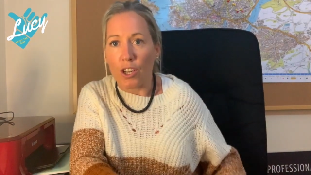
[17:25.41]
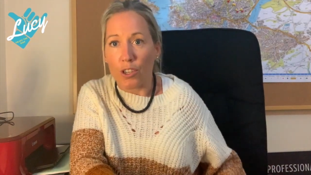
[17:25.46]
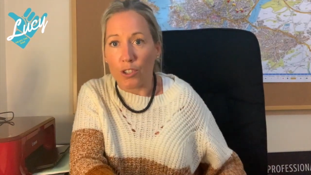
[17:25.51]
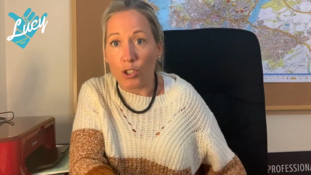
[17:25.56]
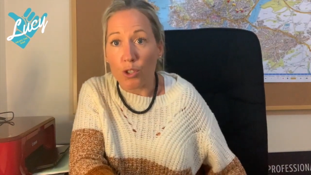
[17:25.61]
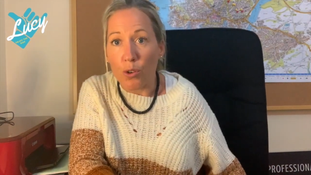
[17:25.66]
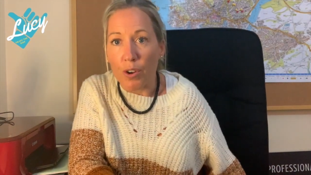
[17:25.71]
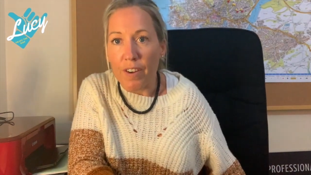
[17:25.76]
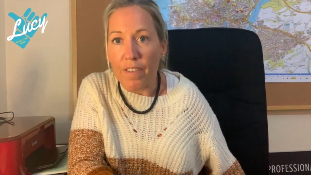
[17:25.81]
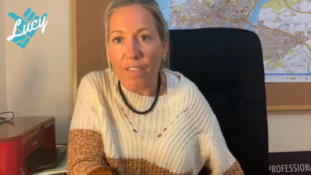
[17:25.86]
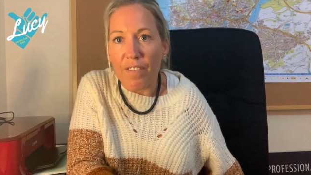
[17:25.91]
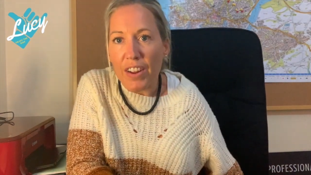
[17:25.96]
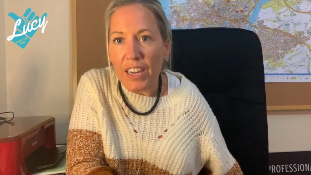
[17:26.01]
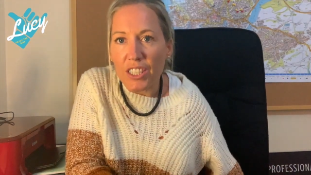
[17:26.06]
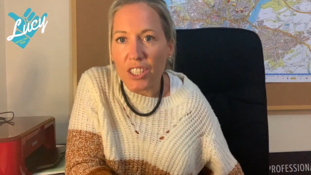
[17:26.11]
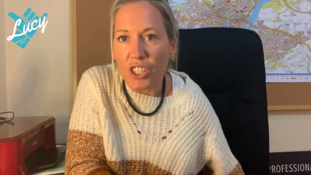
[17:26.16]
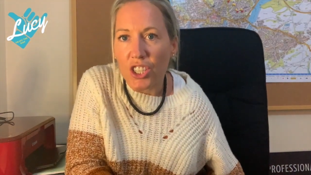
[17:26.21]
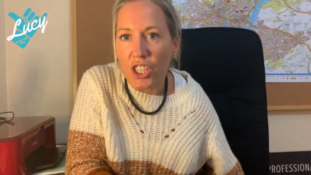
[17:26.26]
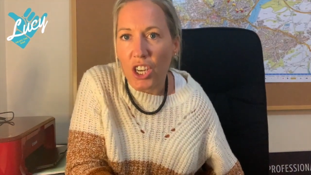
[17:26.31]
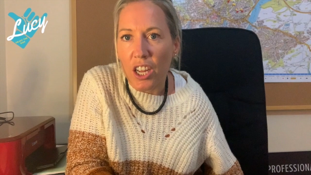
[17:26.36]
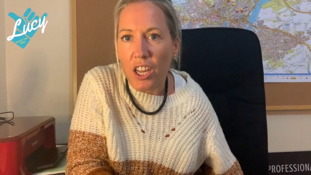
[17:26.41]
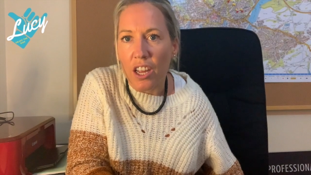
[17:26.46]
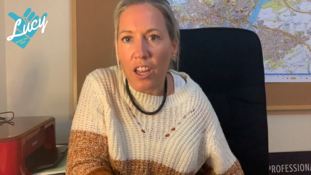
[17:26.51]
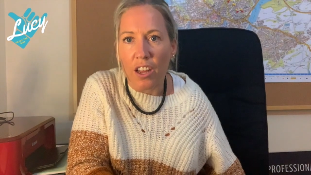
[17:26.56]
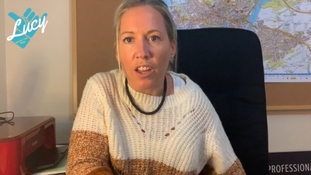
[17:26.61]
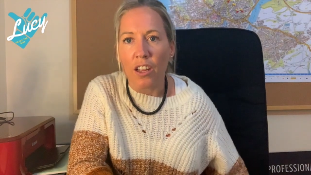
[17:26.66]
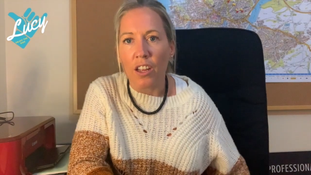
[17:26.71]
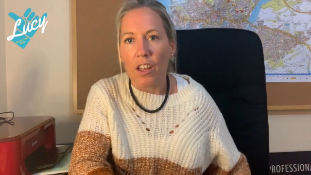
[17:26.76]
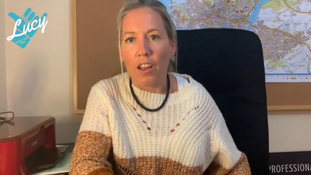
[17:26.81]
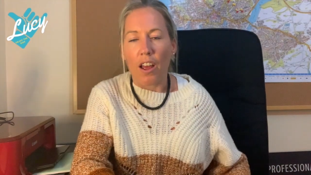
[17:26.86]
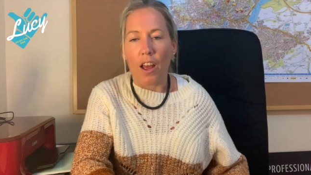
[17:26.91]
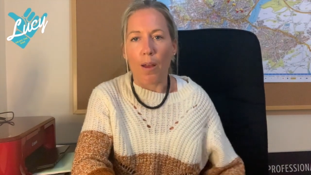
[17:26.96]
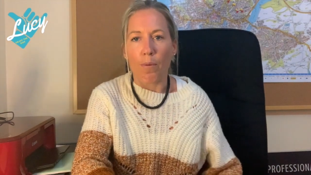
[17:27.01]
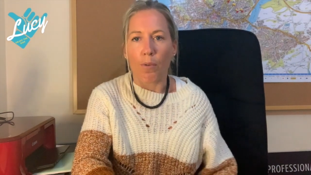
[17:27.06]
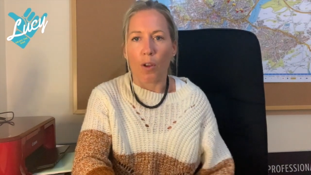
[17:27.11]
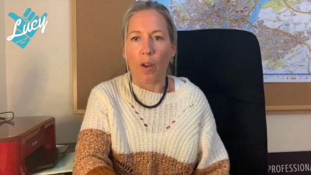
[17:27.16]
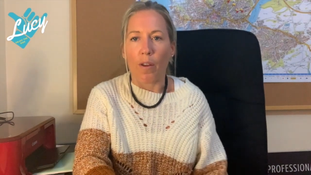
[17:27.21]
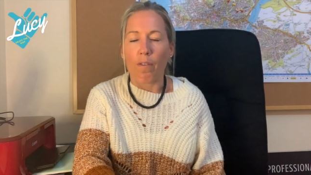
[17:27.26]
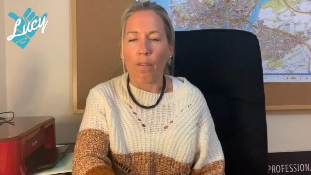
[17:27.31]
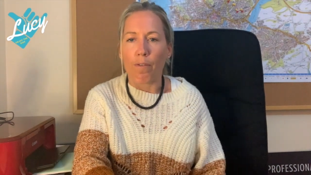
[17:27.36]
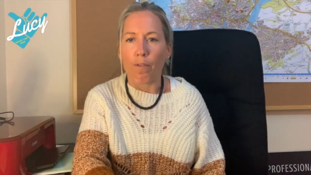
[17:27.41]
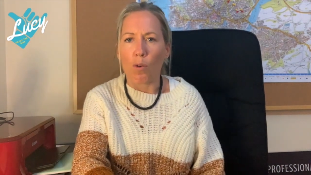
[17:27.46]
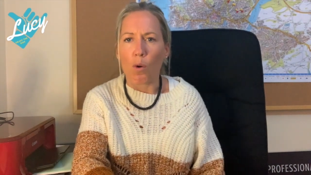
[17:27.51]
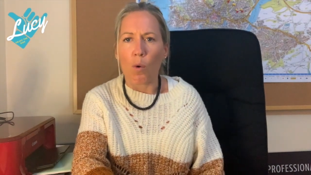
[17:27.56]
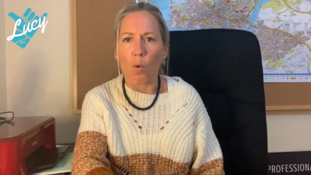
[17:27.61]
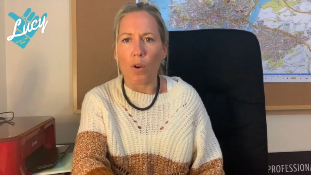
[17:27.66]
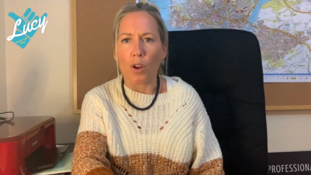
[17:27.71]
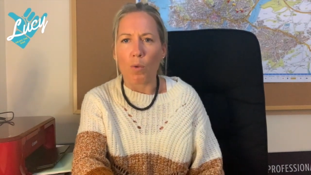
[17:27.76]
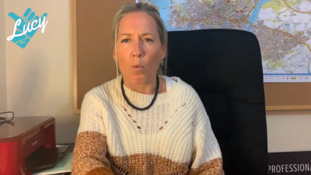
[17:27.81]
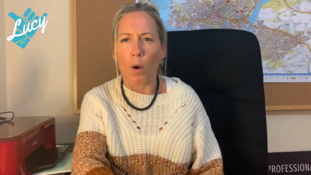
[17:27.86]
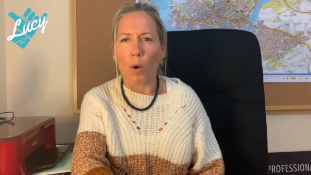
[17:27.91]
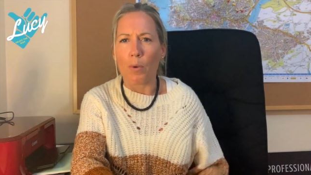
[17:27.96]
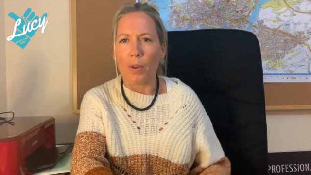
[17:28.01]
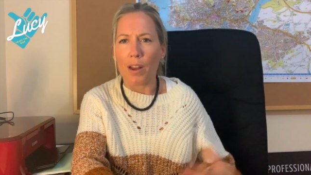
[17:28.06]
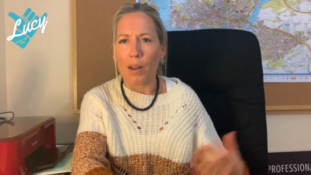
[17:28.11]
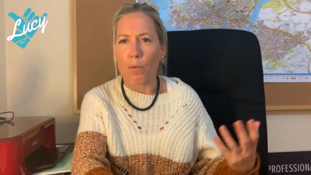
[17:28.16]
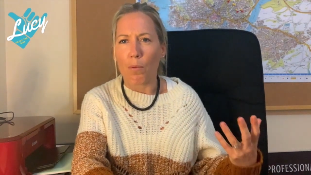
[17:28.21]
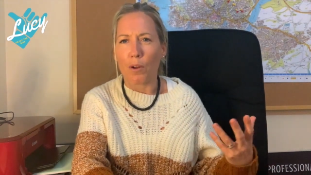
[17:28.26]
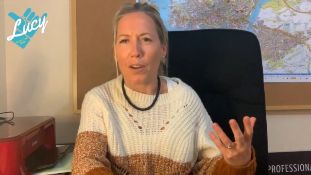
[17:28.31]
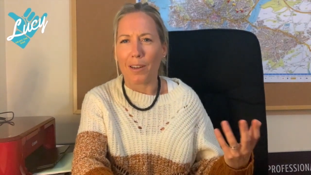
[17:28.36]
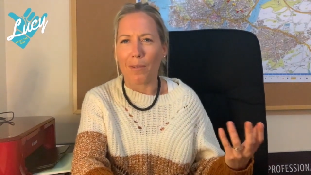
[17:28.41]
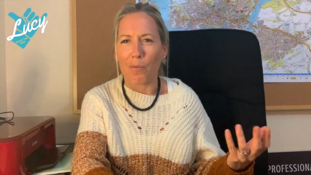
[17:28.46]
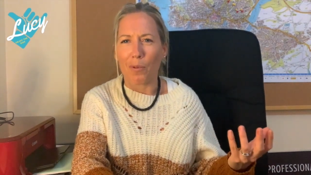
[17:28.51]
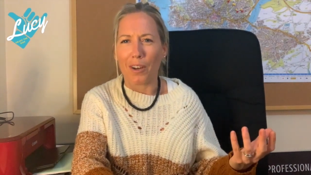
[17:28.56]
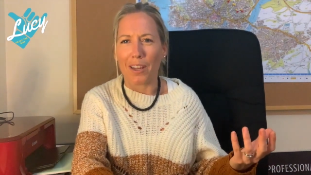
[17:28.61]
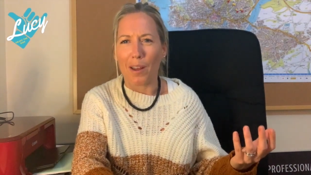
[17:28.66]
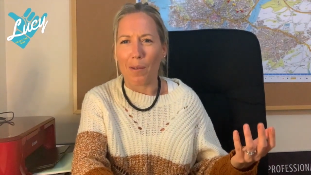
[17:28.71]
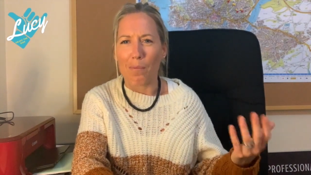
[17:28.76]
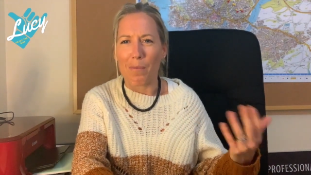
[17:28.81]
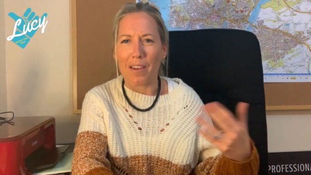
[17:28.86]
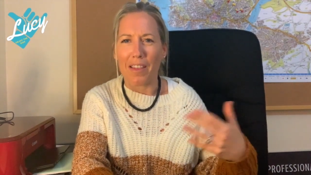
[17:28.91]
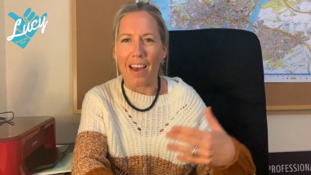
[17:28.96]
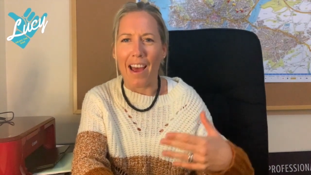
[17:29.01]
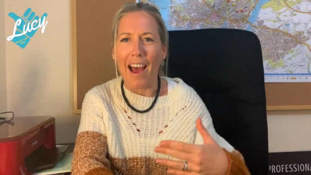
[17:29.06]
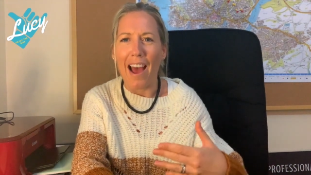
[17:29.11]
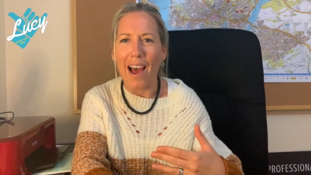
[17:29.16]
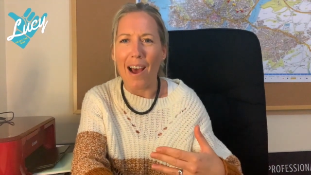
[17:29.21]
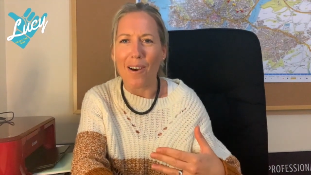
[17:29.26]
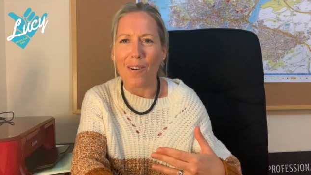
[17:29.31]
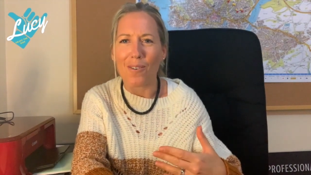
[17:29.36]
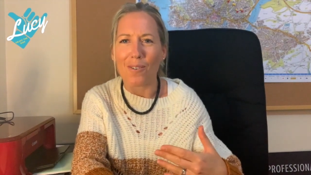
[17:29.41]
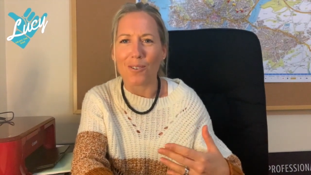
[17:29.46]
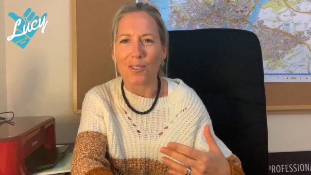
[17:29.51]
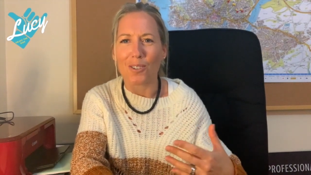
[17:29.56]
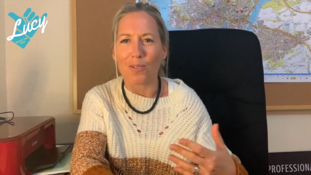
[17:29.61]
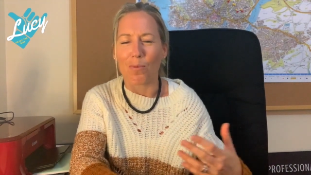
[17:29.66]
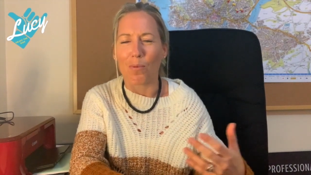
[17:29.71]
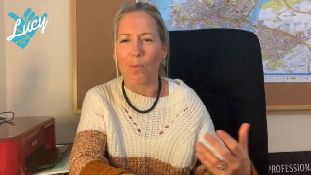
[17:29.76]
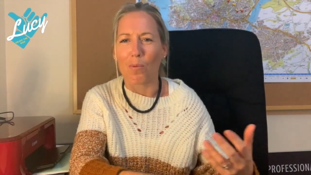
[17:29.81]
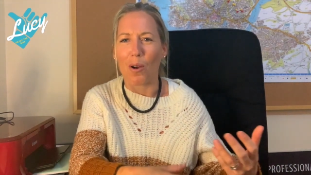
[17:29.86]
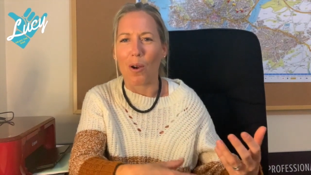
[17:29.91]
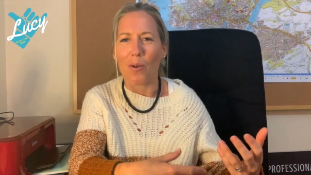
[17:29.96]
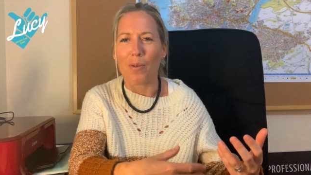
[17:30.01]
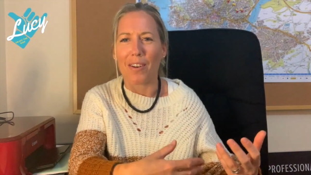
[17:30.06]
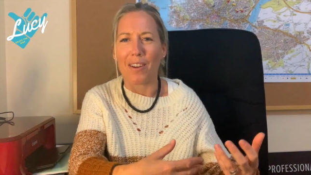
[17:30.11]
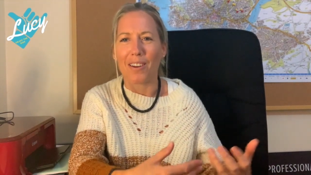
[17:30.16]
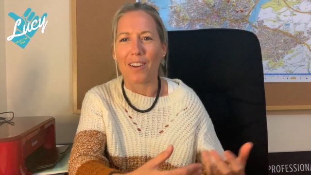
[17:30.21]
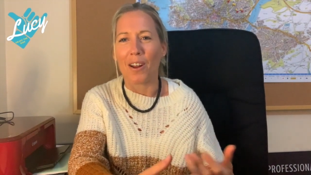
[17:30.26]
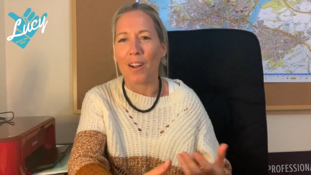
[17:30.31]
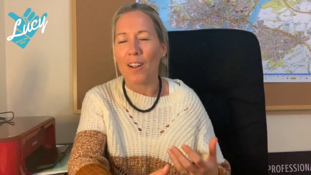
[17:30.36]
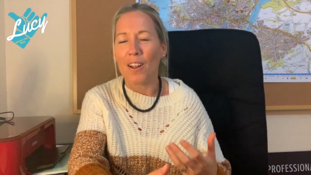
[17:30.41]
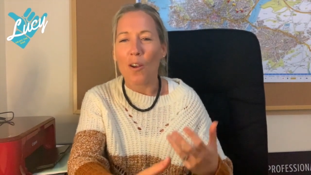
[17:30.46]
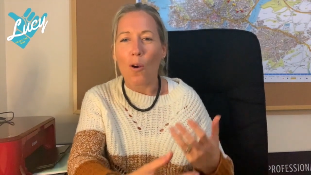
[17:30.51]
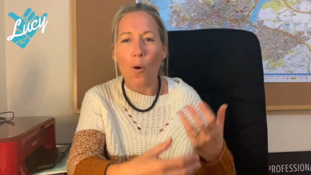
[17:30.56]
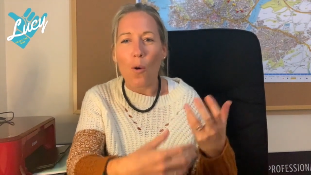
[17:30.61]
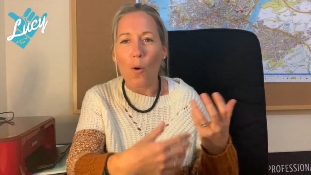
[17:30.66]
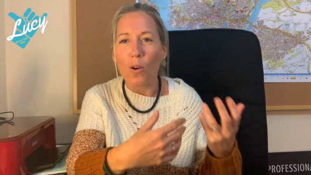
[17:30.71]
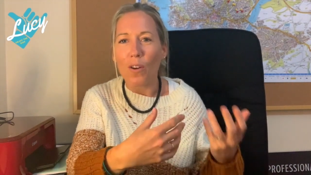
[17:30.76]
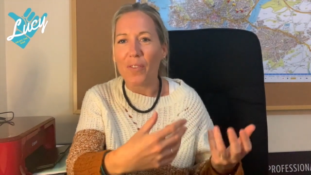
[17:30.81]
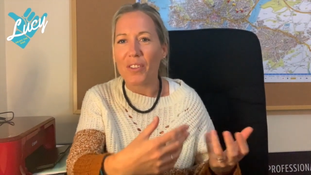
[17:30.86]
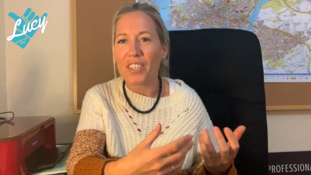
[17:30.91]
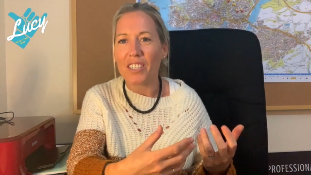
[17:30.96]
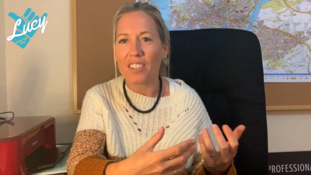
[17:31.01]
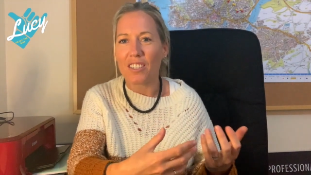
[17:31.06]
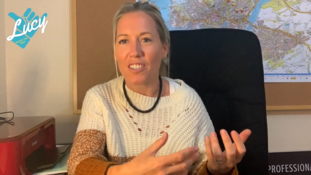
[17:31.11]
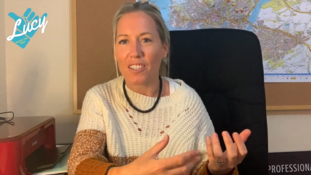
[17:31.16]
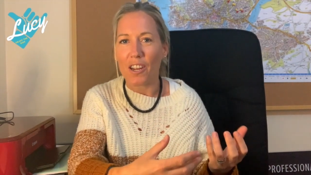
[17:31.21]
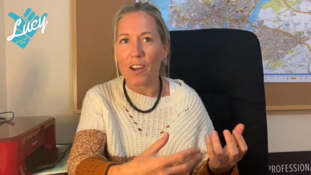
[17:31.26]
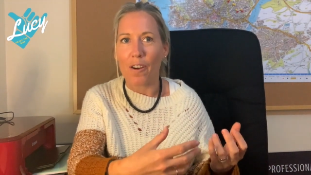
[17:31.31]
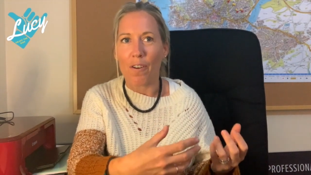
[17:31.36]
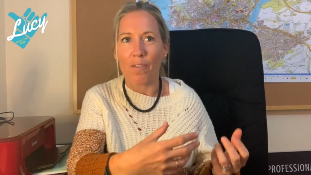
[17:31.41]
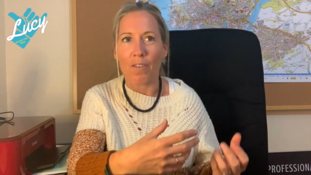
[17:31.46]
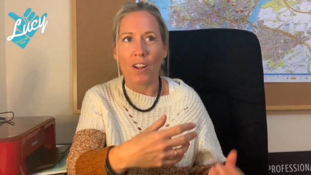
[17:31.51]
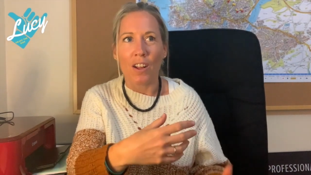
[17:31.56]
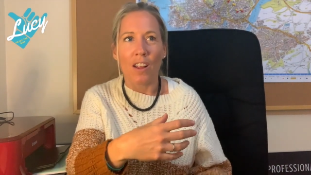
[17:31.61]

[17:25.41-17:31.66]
joint venture and going forward, why would anyone want to give me their house, why would all of this stuff.